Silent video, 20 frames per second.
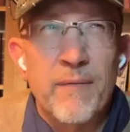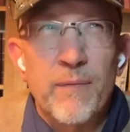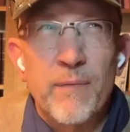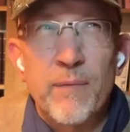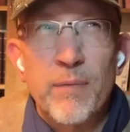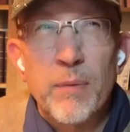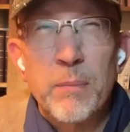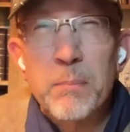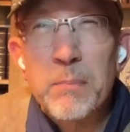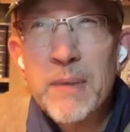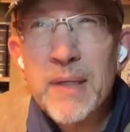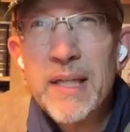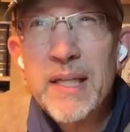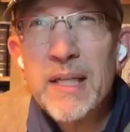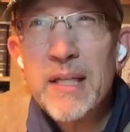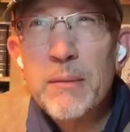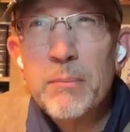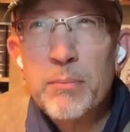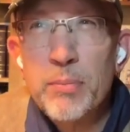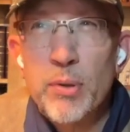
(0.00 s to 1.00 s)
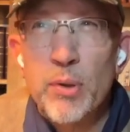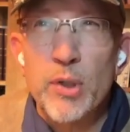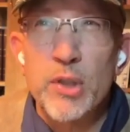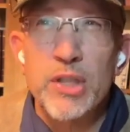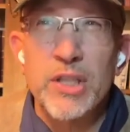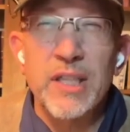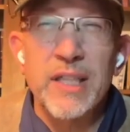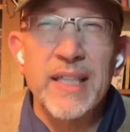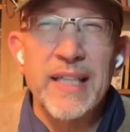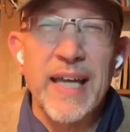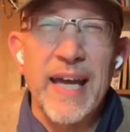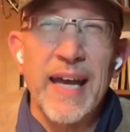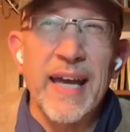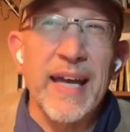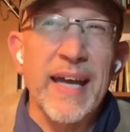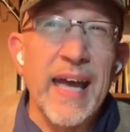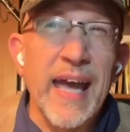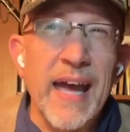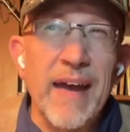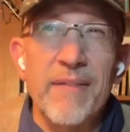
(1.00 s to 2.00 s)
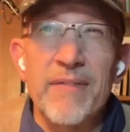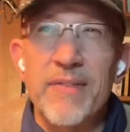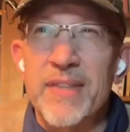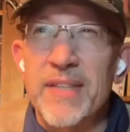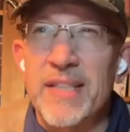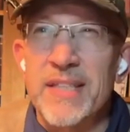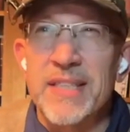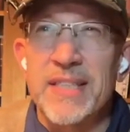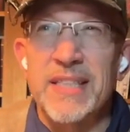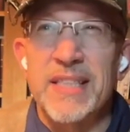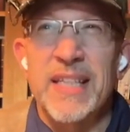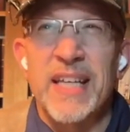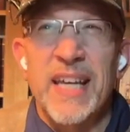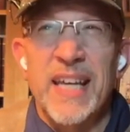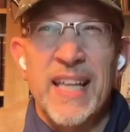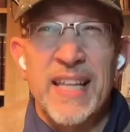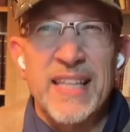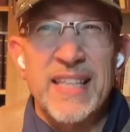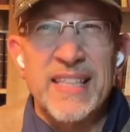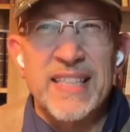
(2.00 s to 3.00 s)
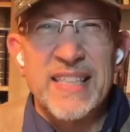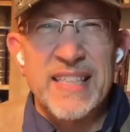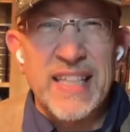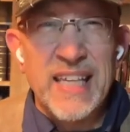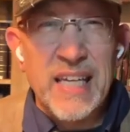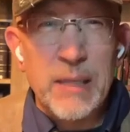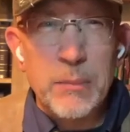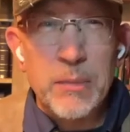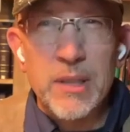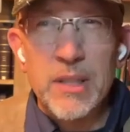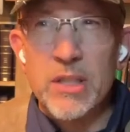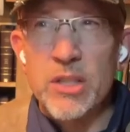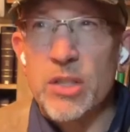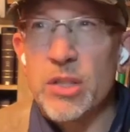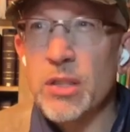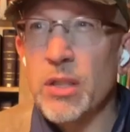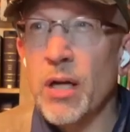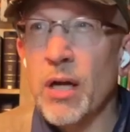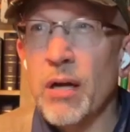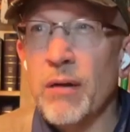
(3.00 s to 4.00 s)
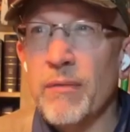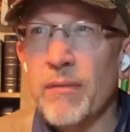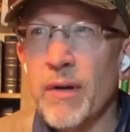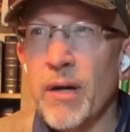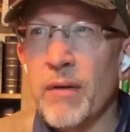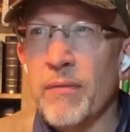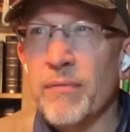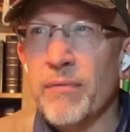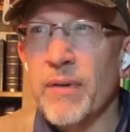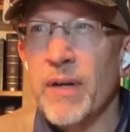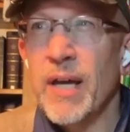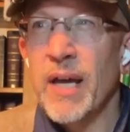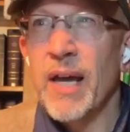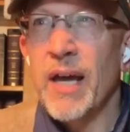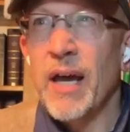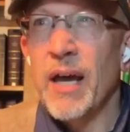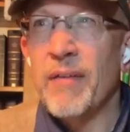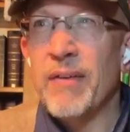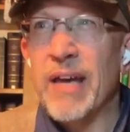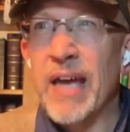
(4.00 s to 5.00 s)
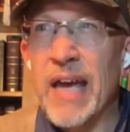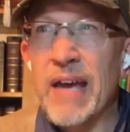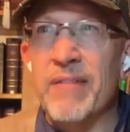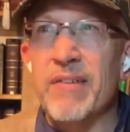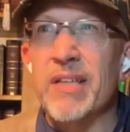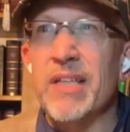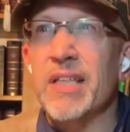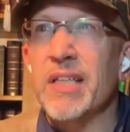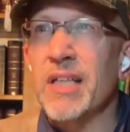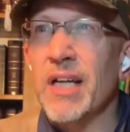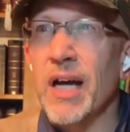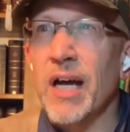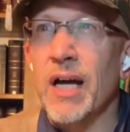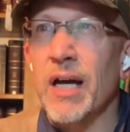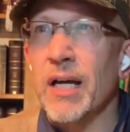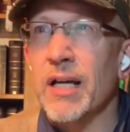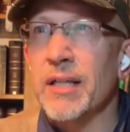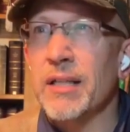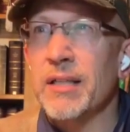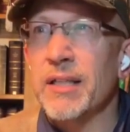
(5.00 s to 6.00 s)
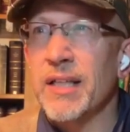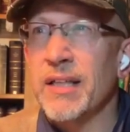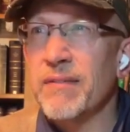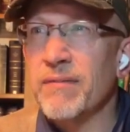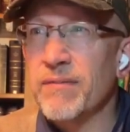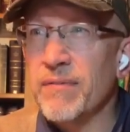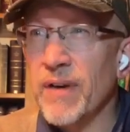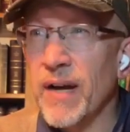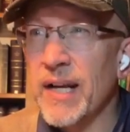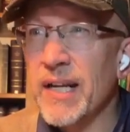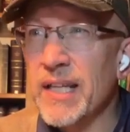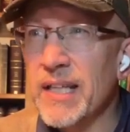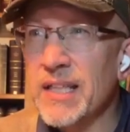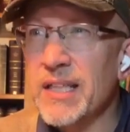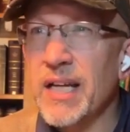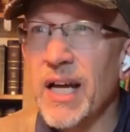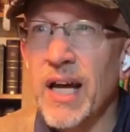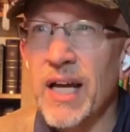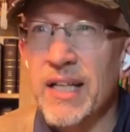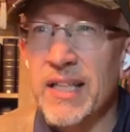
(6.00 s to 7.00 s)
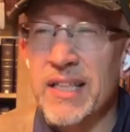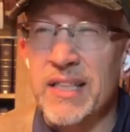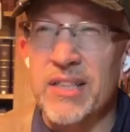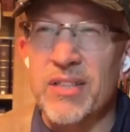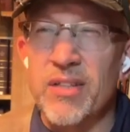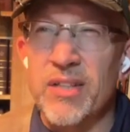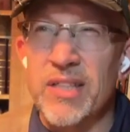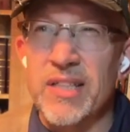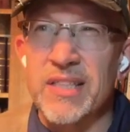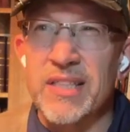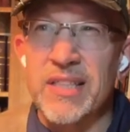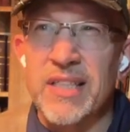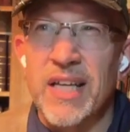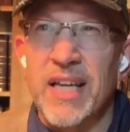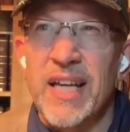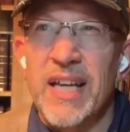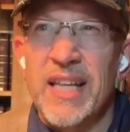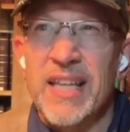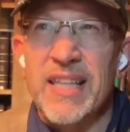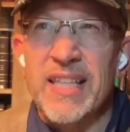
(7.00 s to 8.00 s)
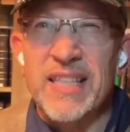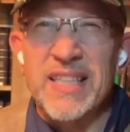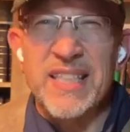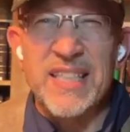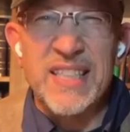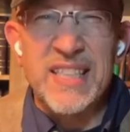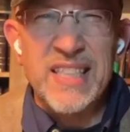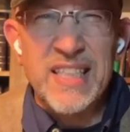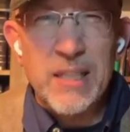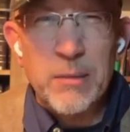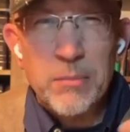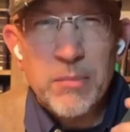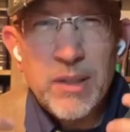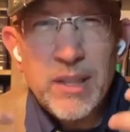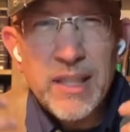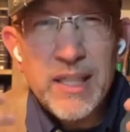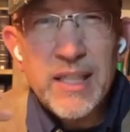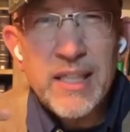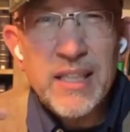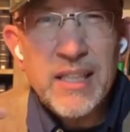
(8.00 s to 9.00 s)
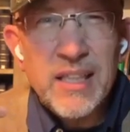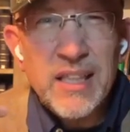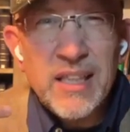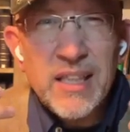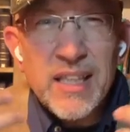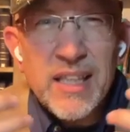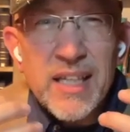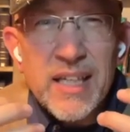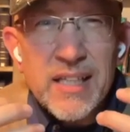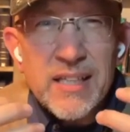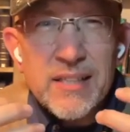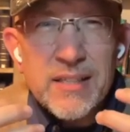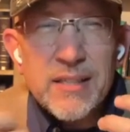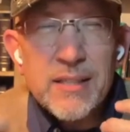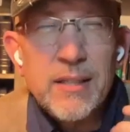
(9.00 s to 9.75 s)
For me personally, I have this image of having God, inviting God into this dimly lit